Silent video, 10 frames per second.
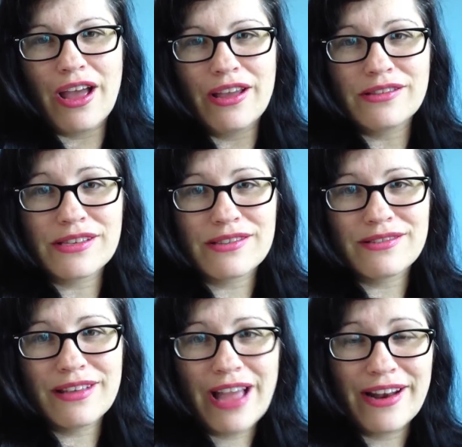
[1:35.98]
it's
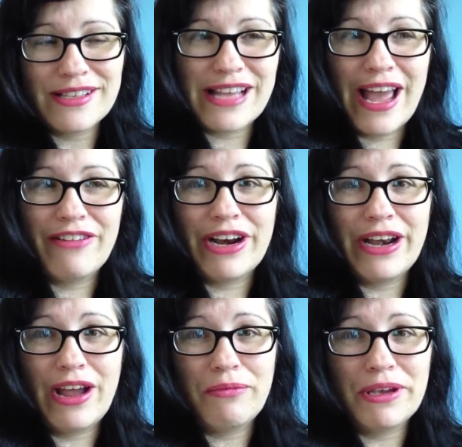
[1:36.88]
kind of sad right
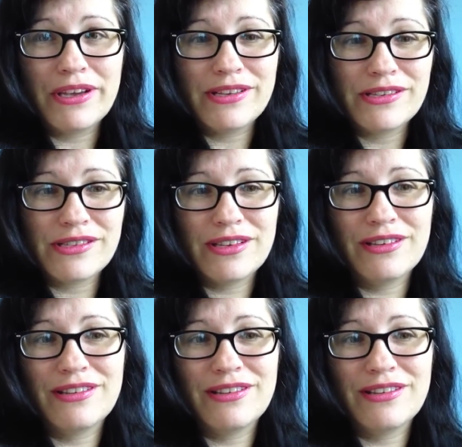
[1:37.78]
now because